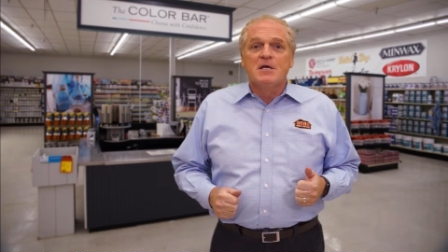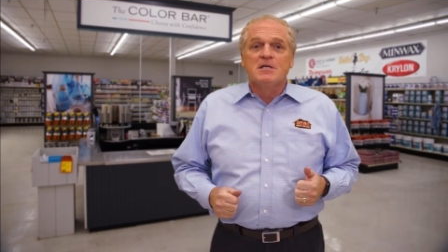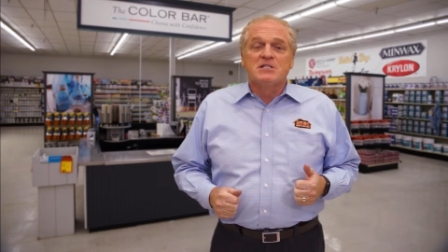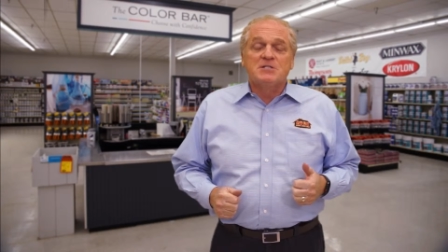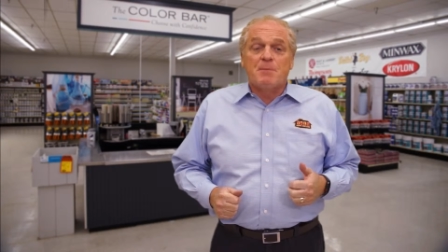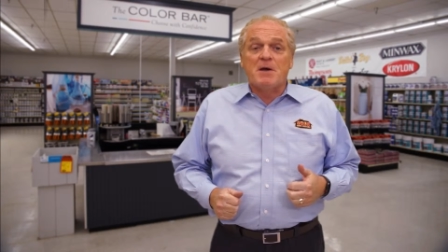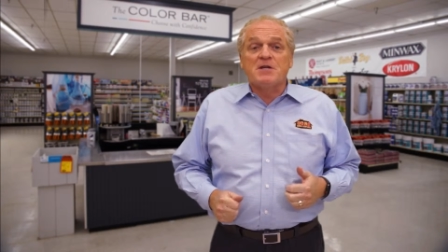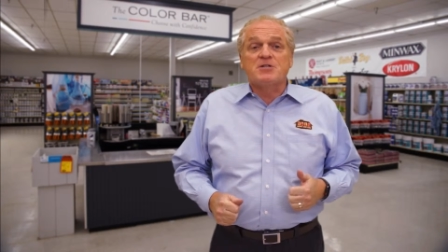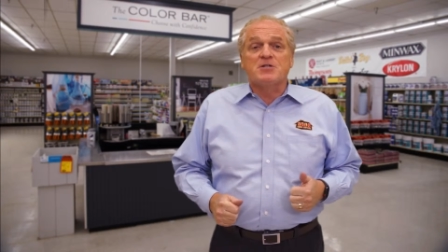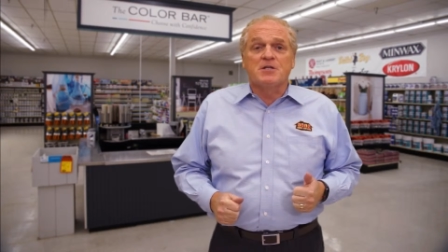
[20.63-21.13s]

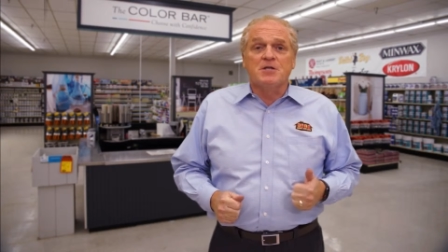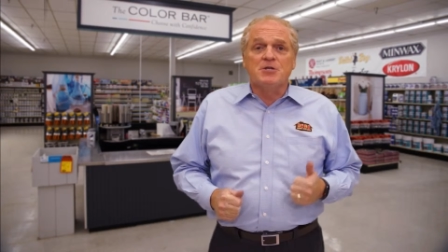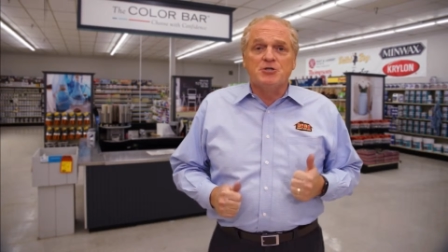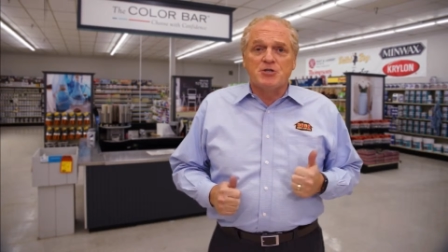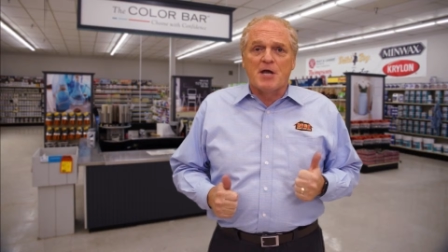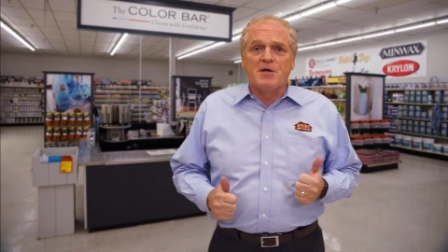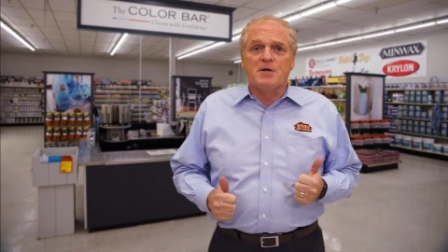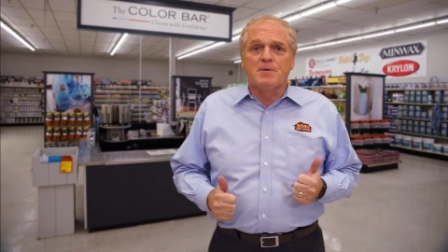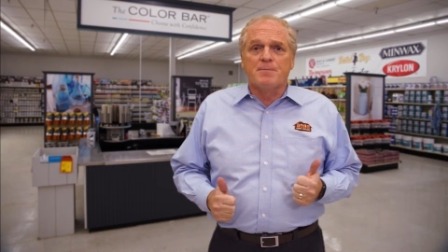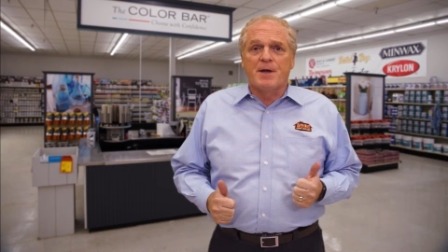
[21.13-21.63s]
especially
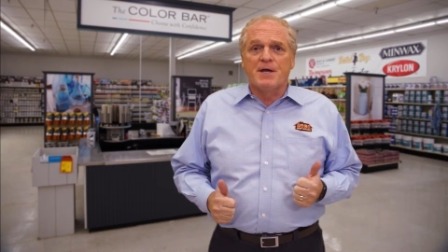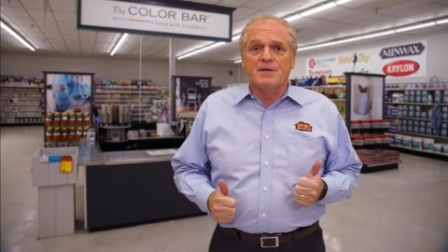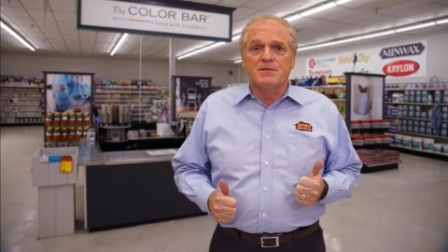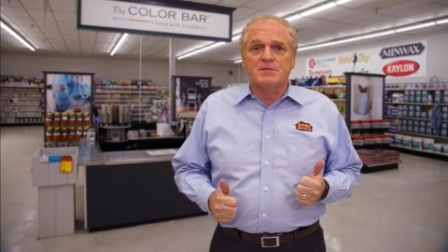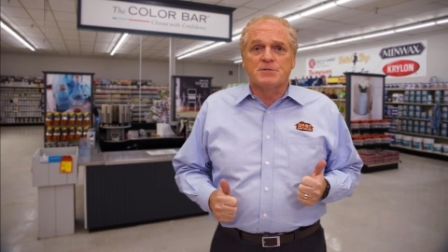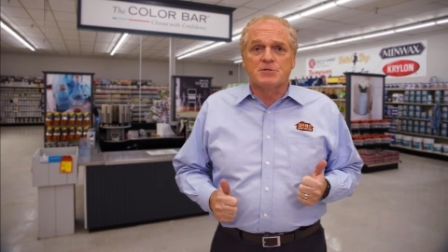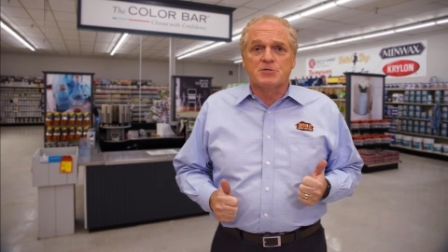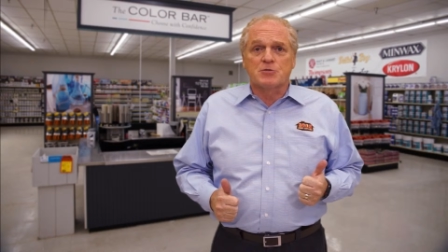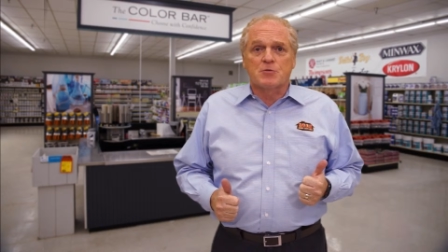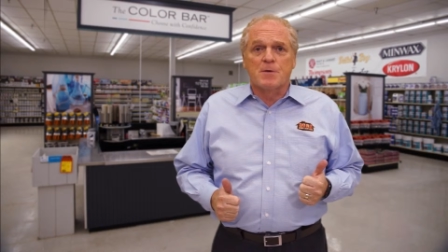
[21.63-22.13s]

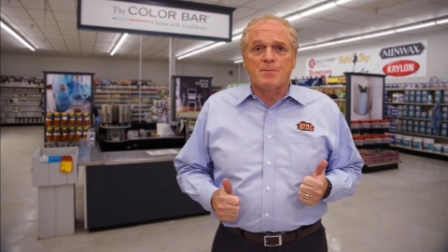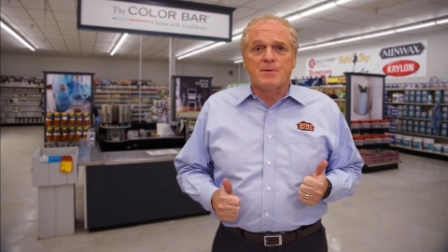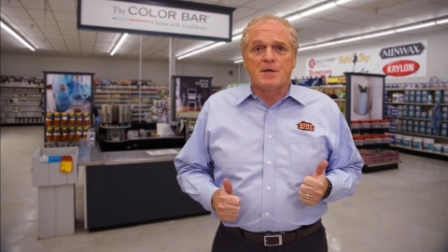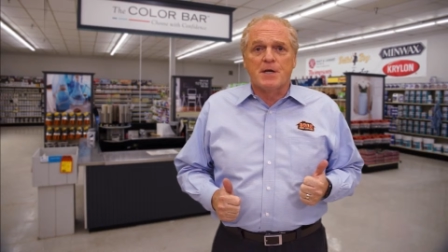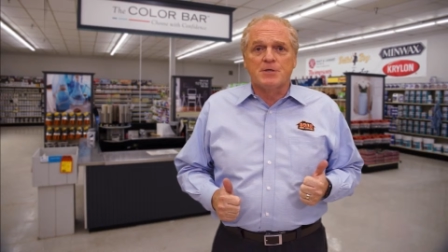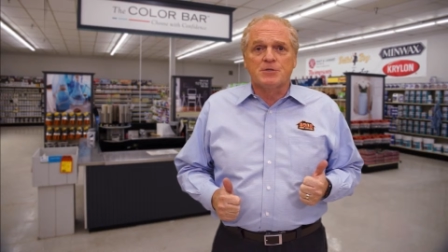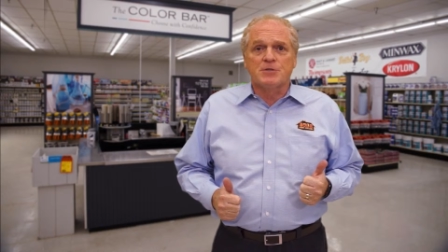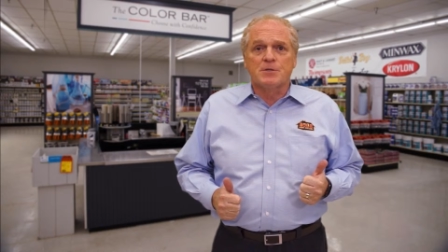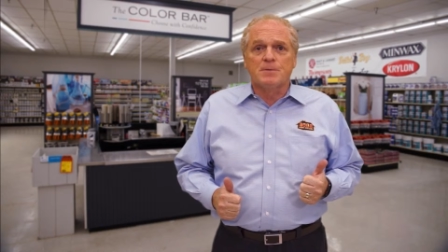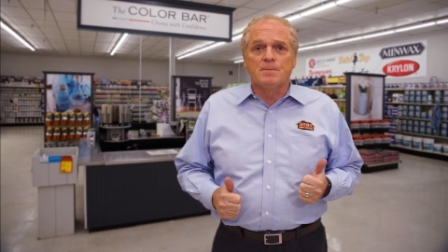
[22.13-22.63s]
gender-based
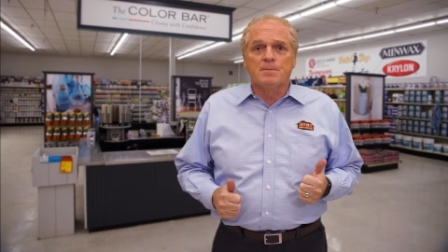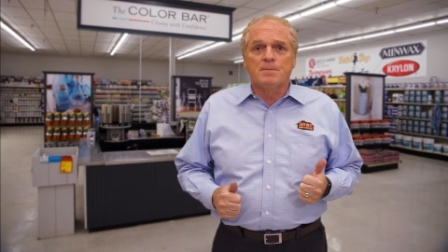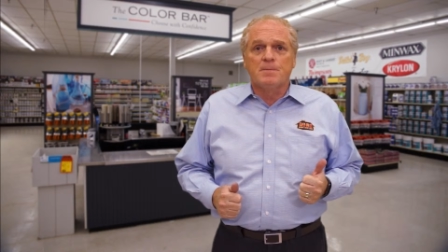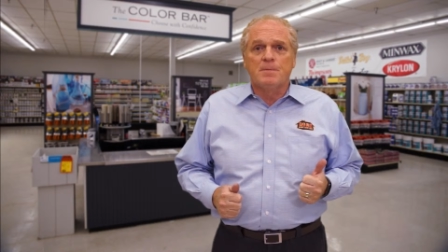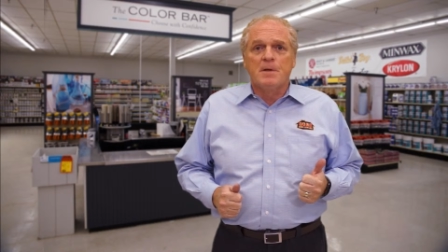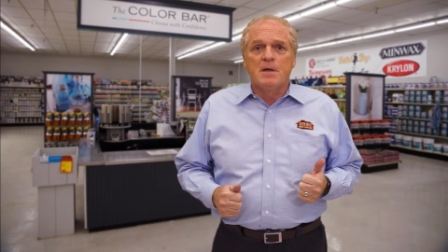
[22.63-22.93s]
discrimination,